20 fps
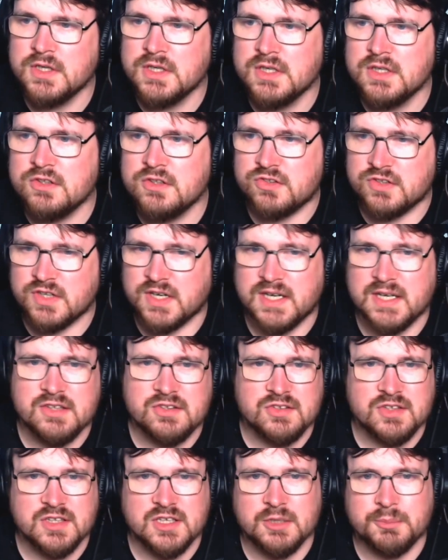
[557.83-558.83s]

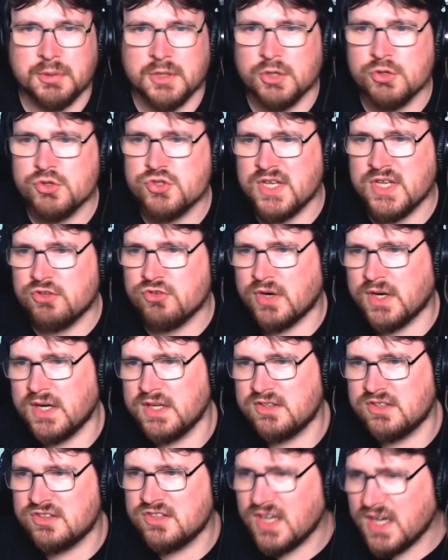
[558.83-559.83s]
stylistic approach they
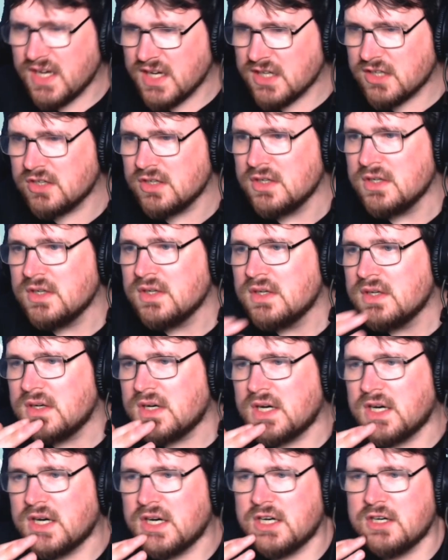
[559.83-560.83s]
tried to take.
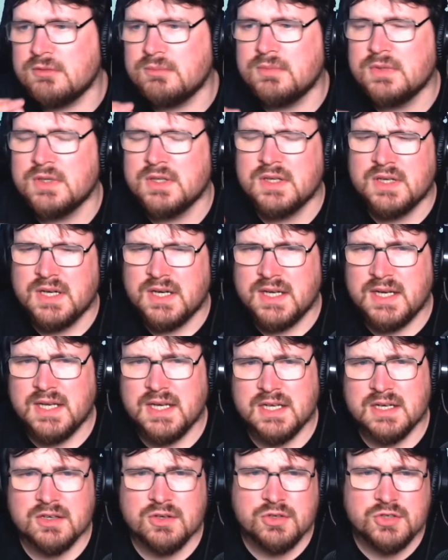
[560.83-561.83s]
Um, and
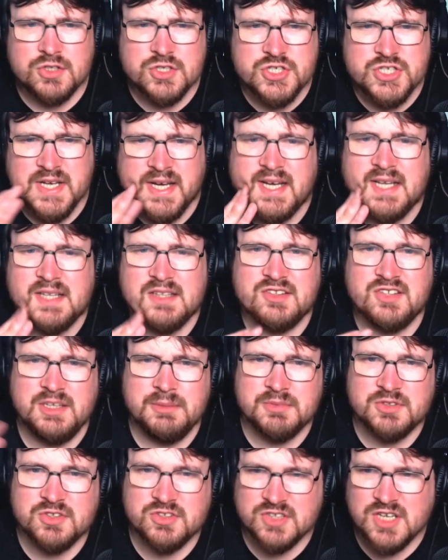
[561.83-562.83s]
then, of course, you had
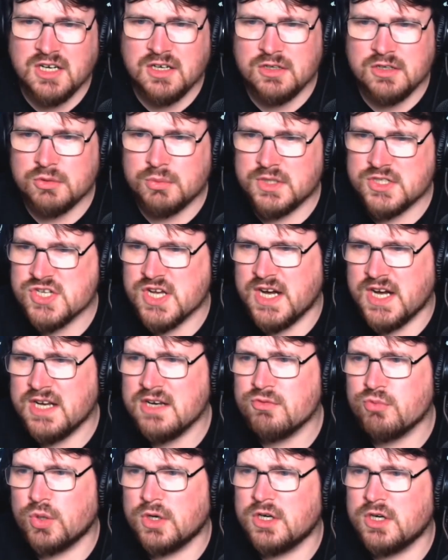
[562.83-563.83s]
Team Skull, which kind
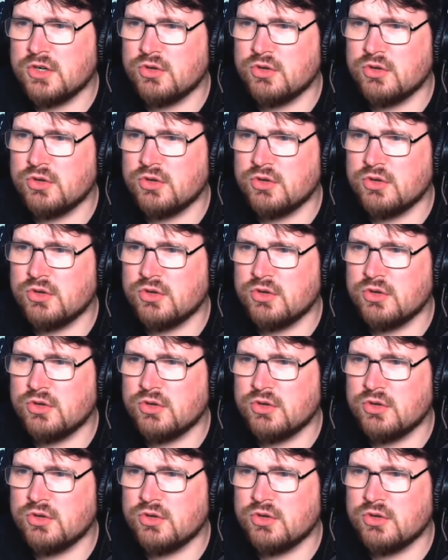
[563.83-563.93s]
of weren't